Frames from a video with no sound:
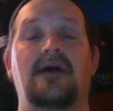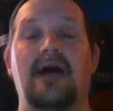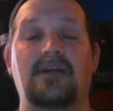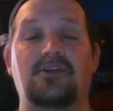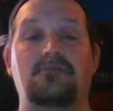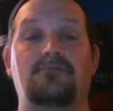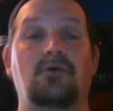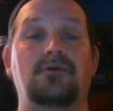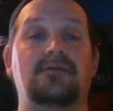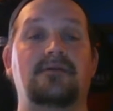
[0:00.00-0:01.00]
actually
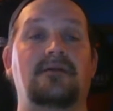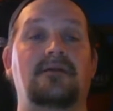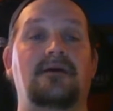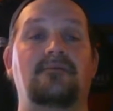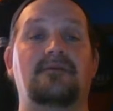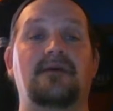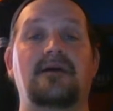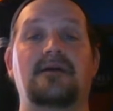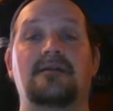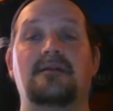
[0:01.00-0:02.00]
posted and
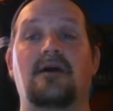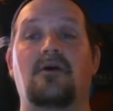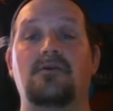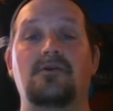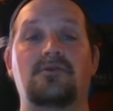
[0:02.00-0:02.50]
everything and on